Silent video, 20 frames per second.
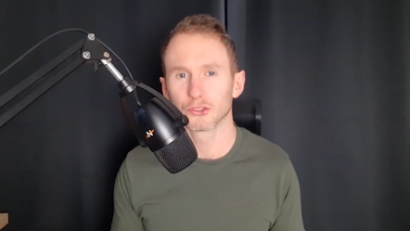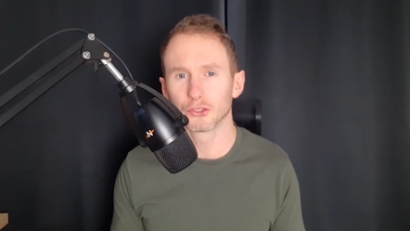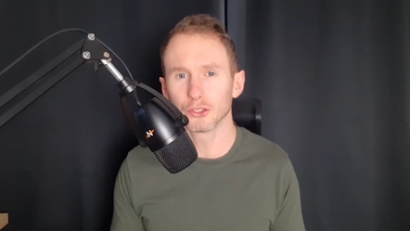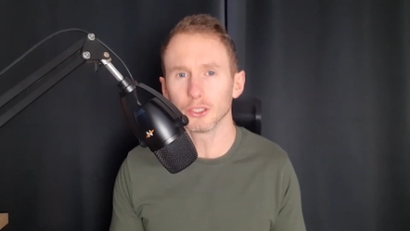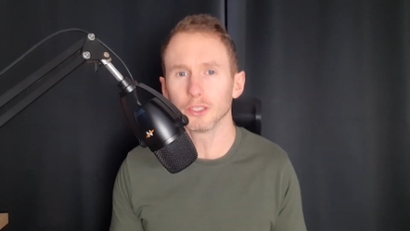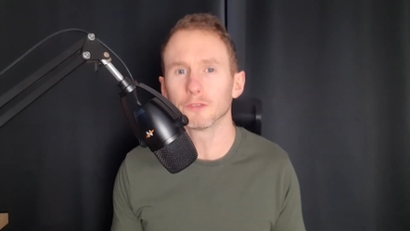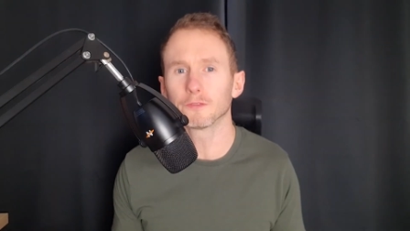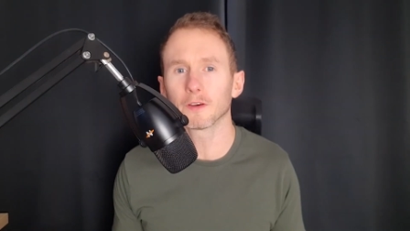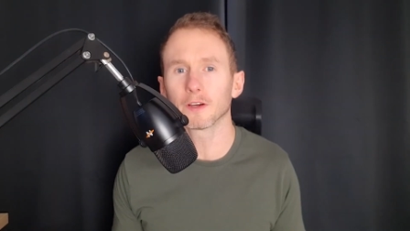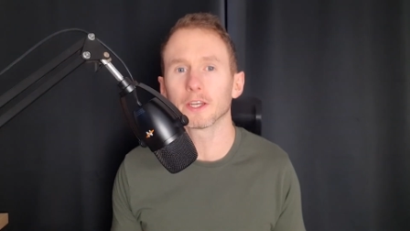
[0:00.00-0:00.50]
Do
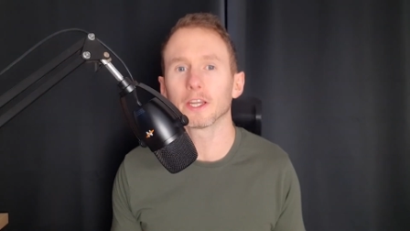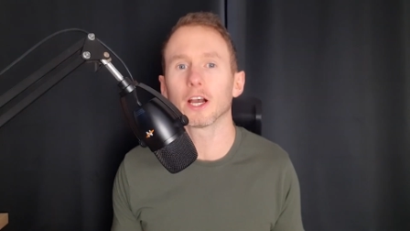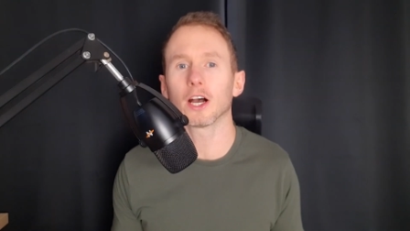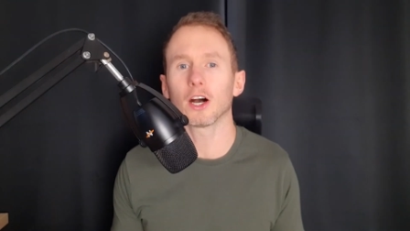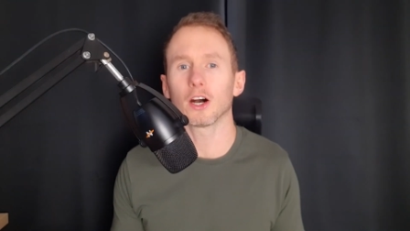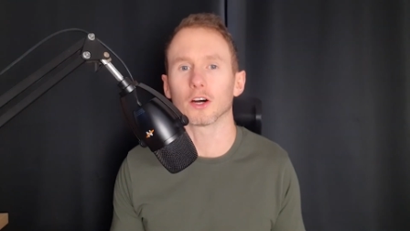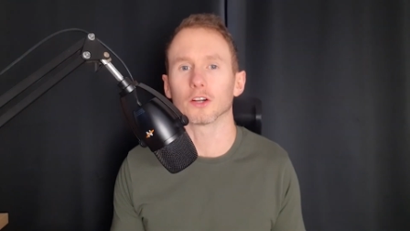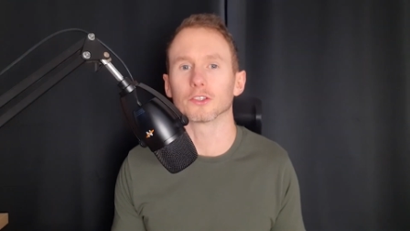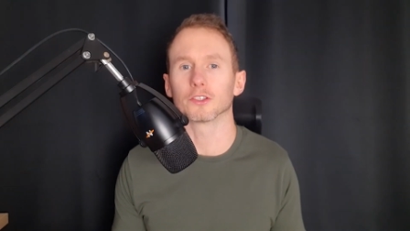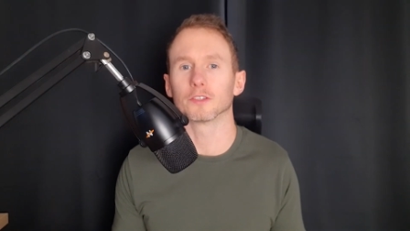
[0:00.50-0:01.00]
you find it
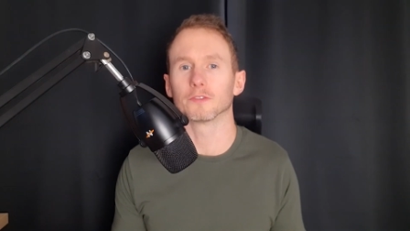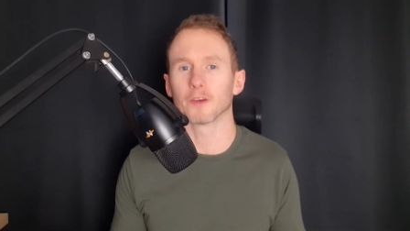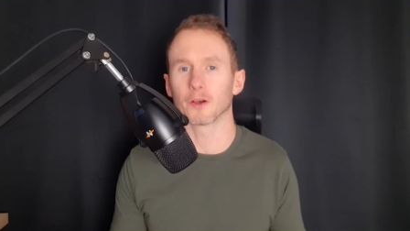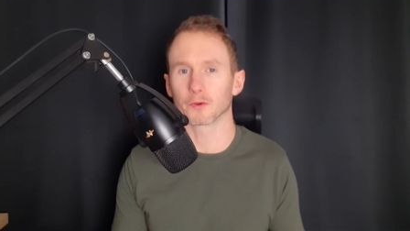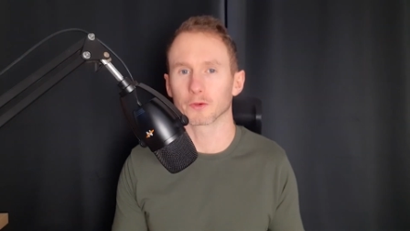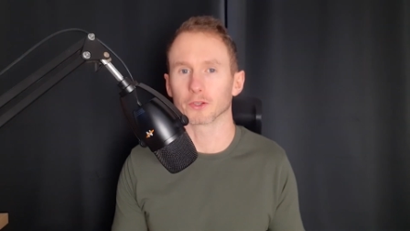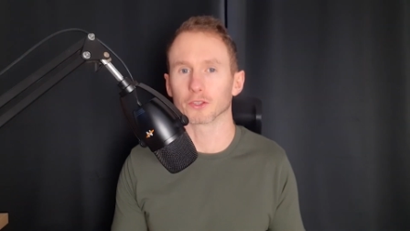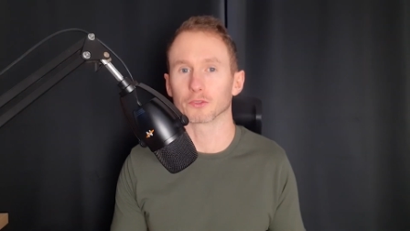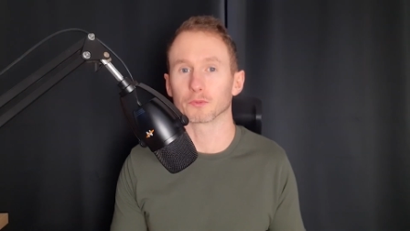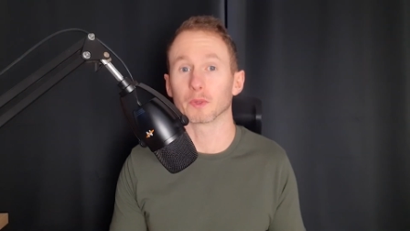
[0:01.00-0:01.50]
hard to
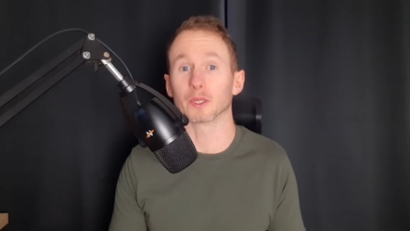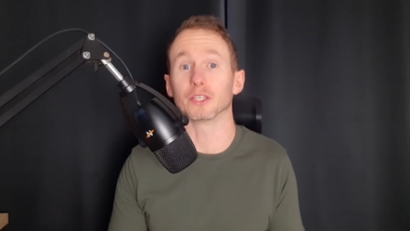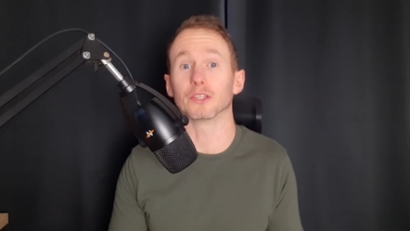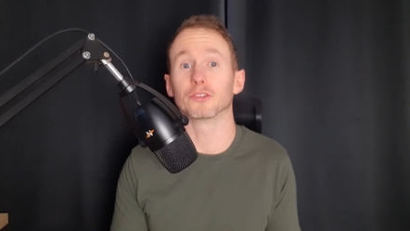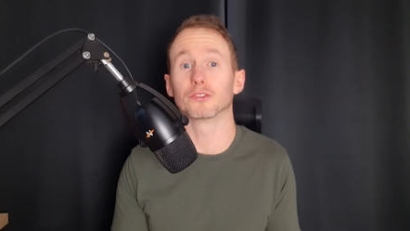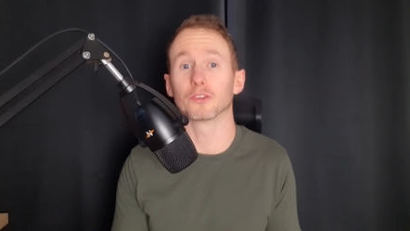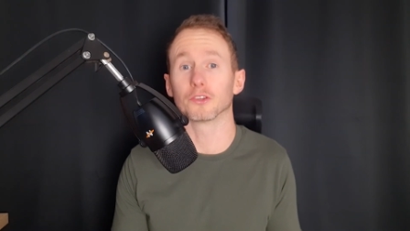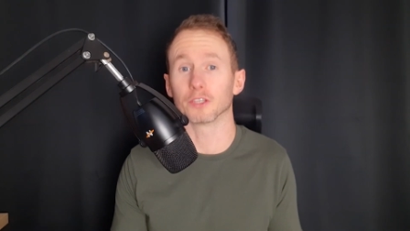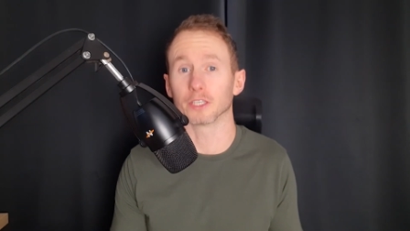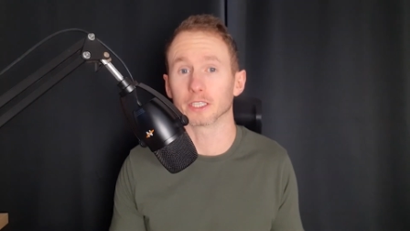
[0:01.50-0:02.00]
focus when you're
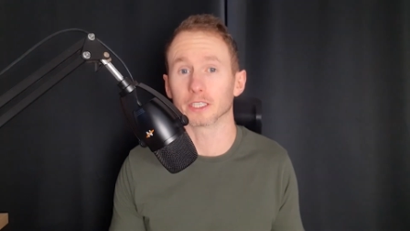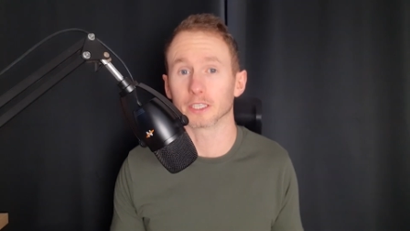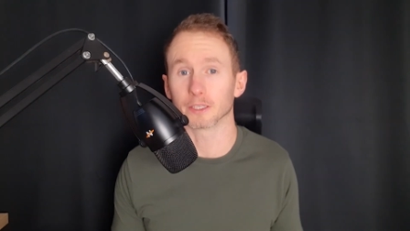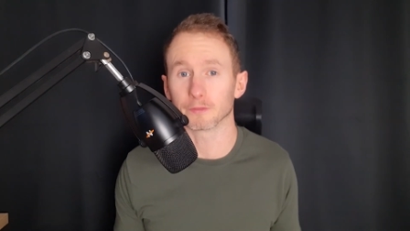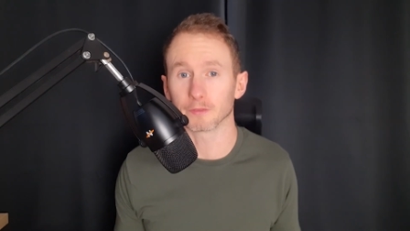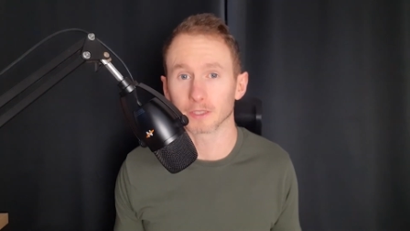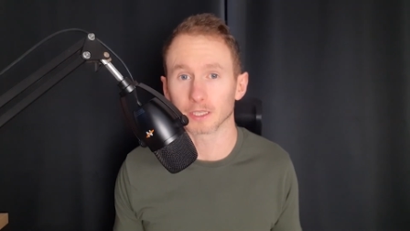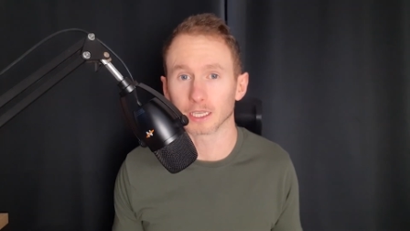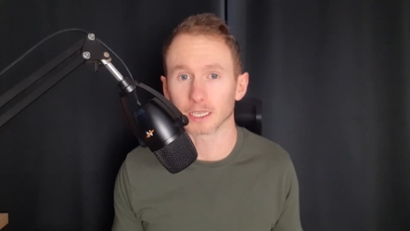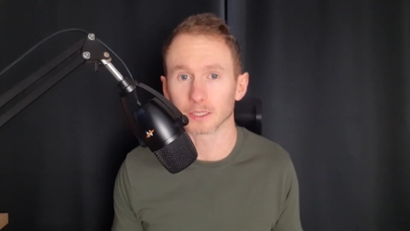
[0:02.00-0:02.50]
studying a
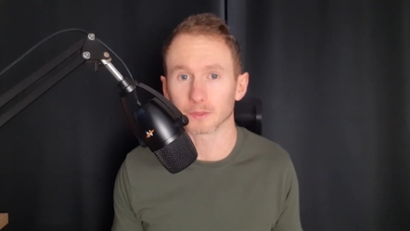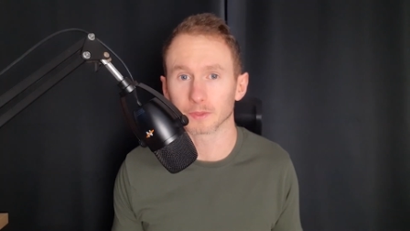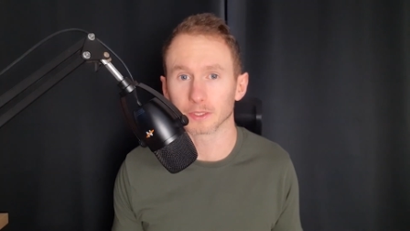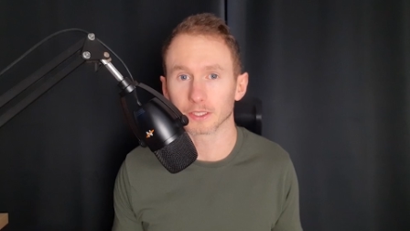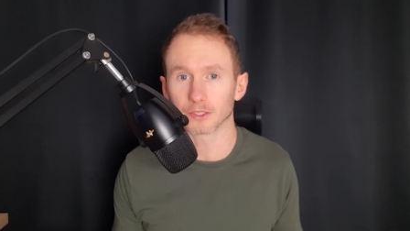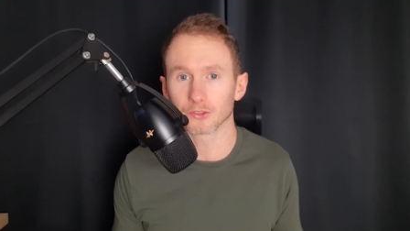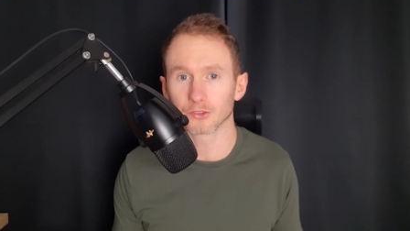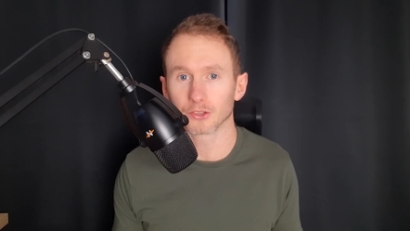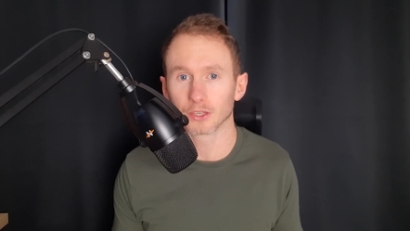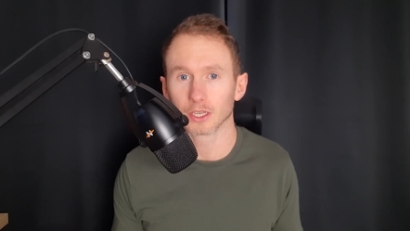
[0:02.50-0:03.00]
different
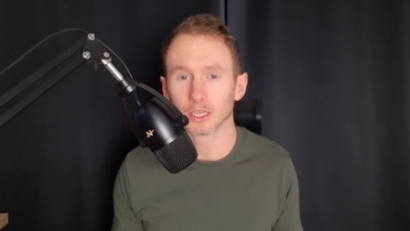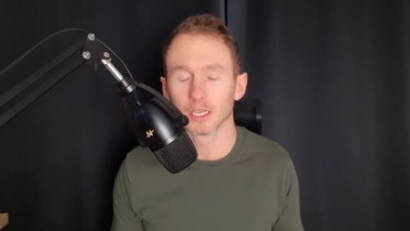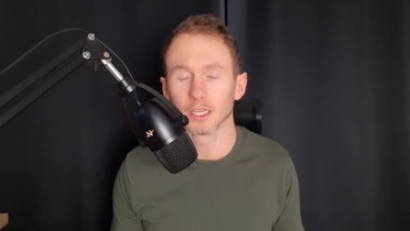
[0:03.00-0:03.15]
language?